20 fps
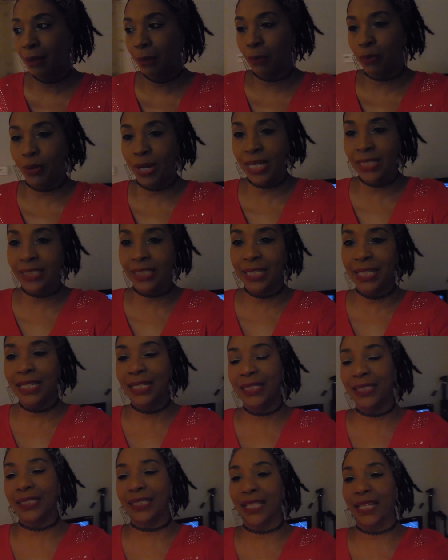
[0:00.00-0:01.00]

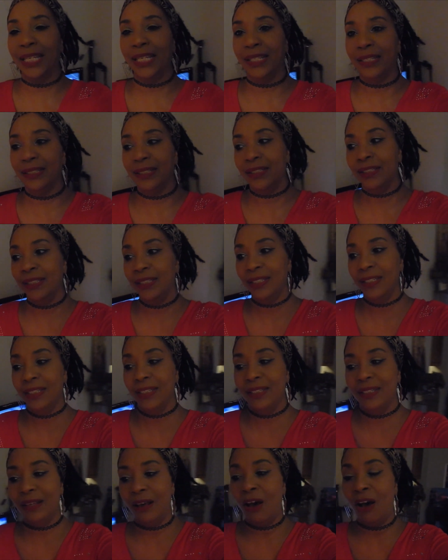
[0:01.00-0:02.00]
presents and
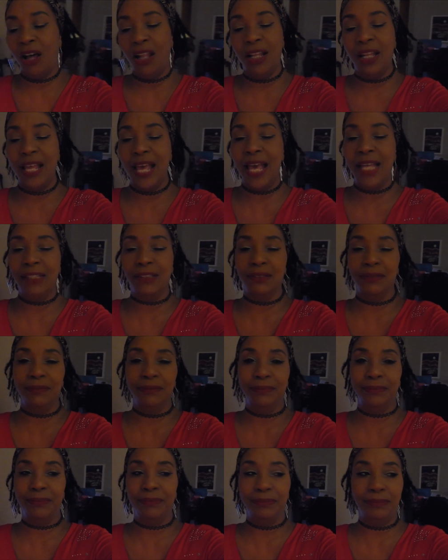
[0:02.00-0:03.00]
all that
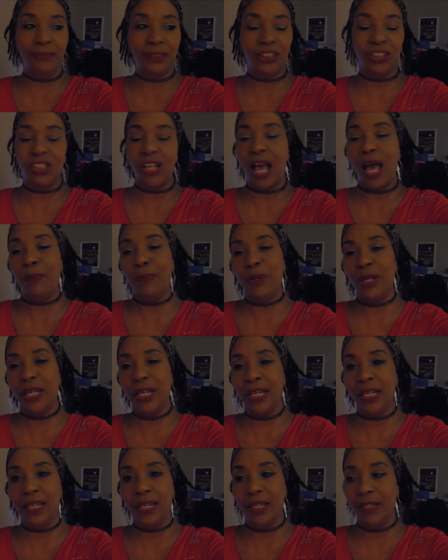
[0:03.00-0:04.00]

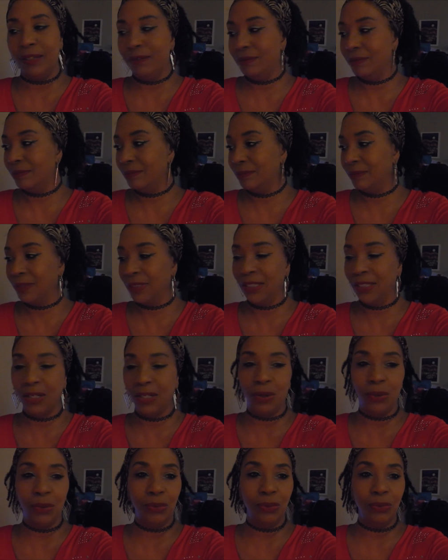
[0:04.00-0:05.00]
shopping and, you
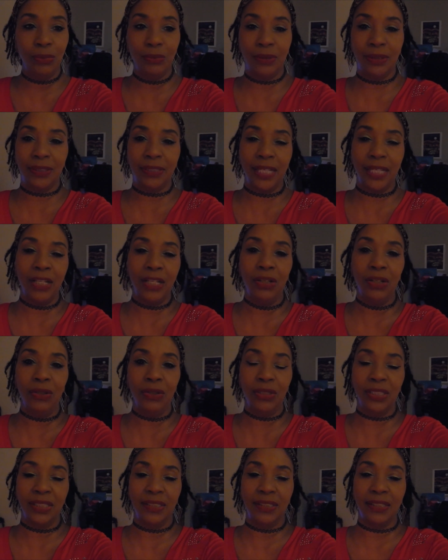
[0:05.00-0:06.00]
know,
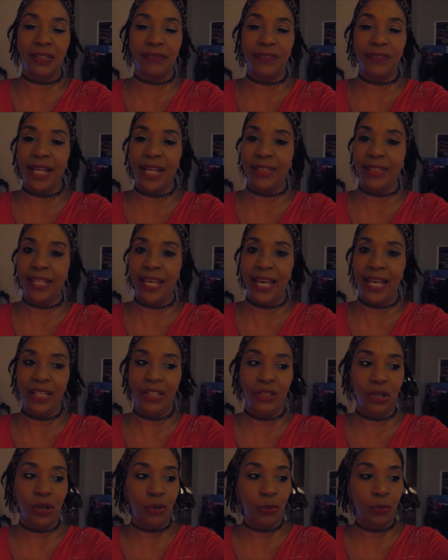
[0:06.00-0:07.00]
sales and stuff like that.
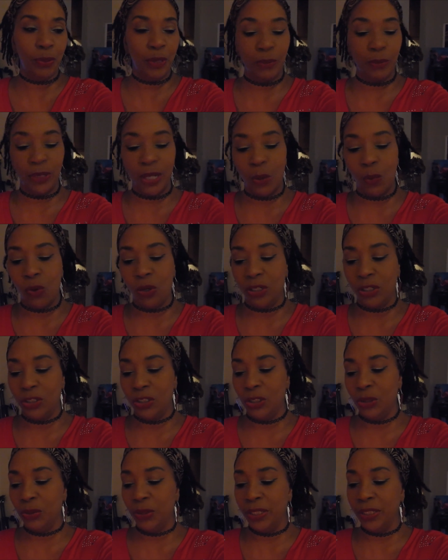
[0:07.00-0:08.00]
You know, people that want to
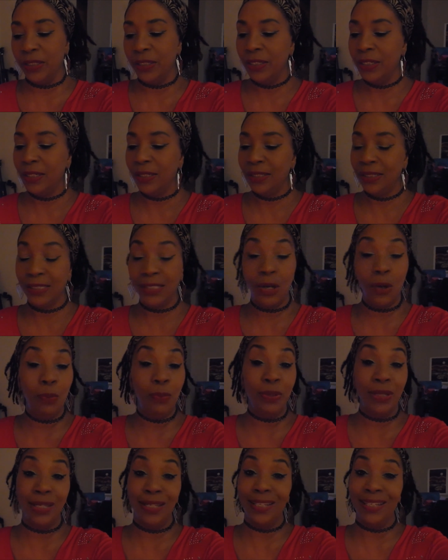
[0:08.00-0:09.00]
do it, so
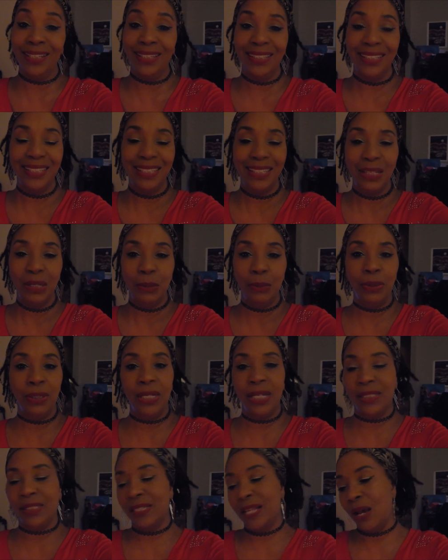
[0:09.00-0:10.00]
be it. But
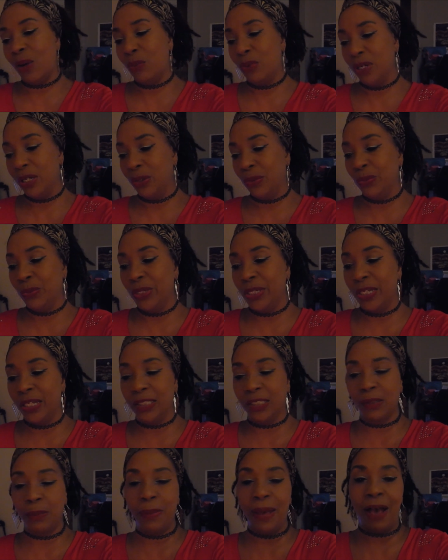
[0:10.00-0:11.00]
that's not what it really
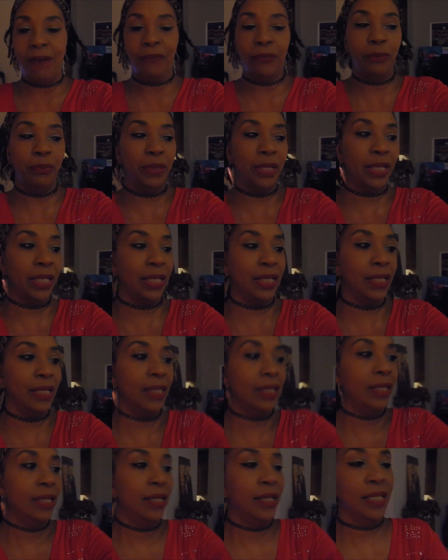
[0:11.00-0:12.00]
is about for me.
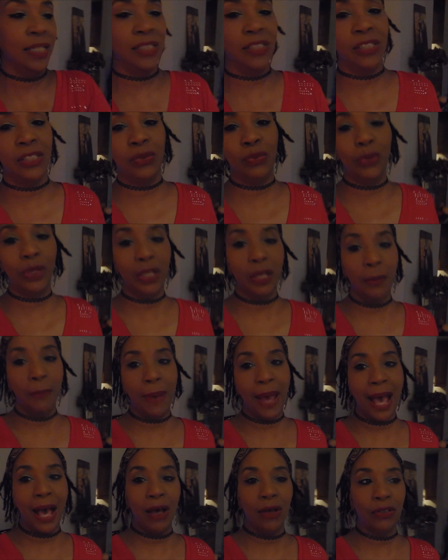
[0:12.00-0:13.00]
It's just really
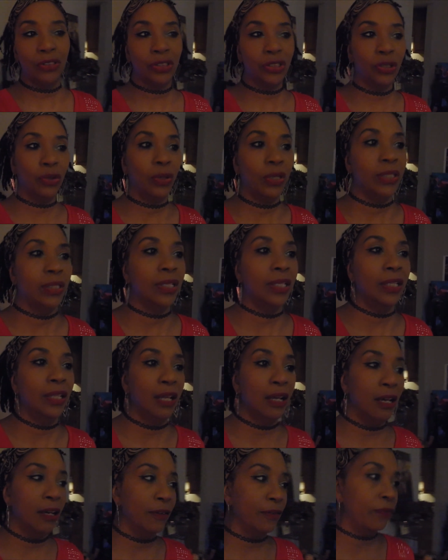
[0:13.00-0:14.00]
about showing the
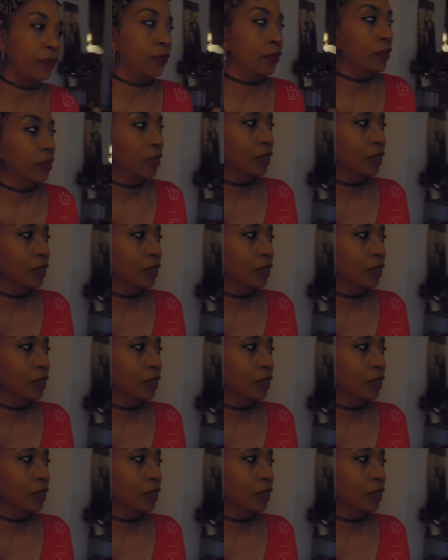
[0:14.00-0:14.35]
love,